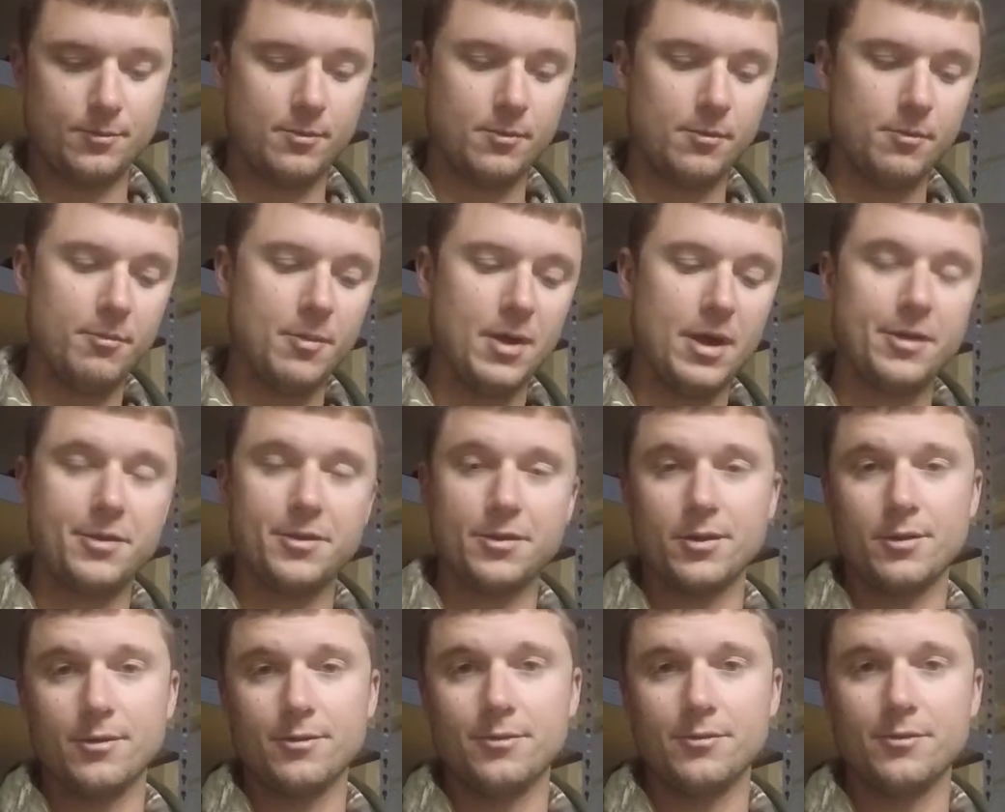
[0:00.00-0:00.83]

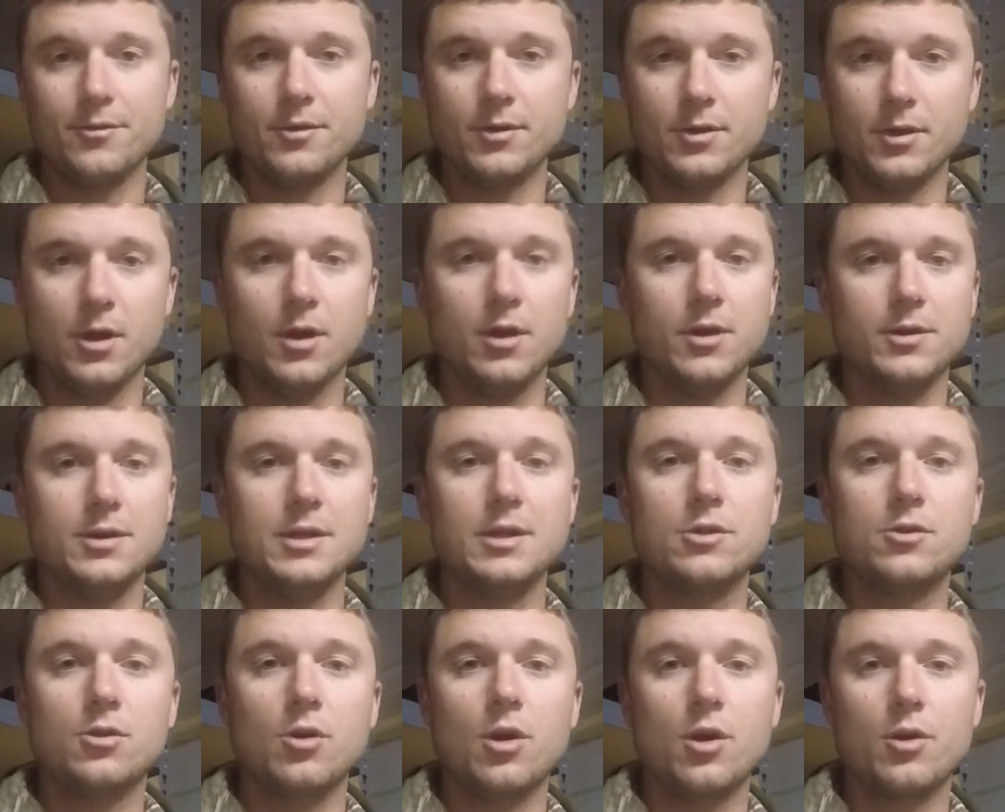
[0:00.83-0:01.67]
method of uh,
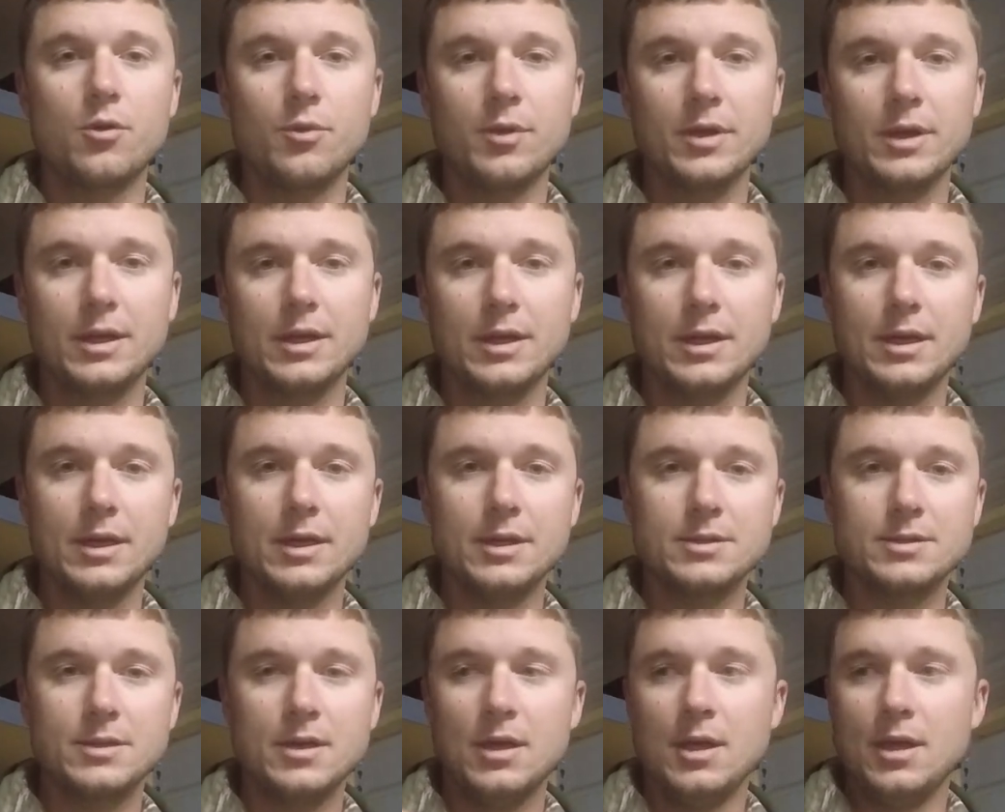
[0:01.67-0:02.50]
decoy rigging
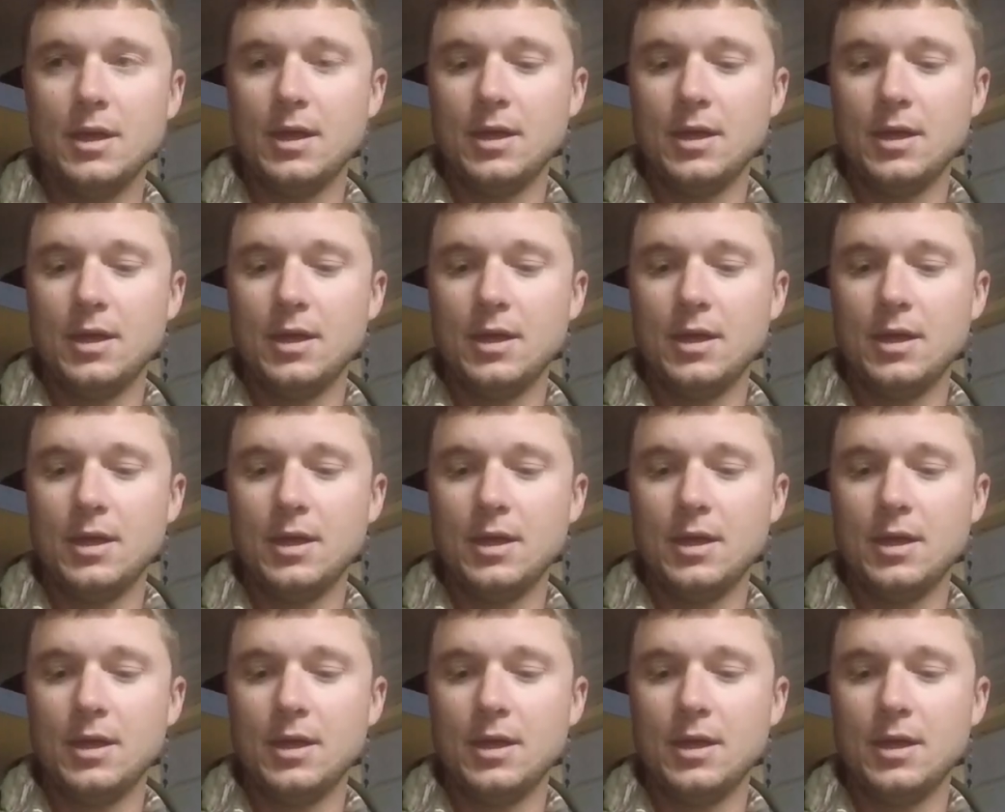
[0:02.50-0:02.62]
is.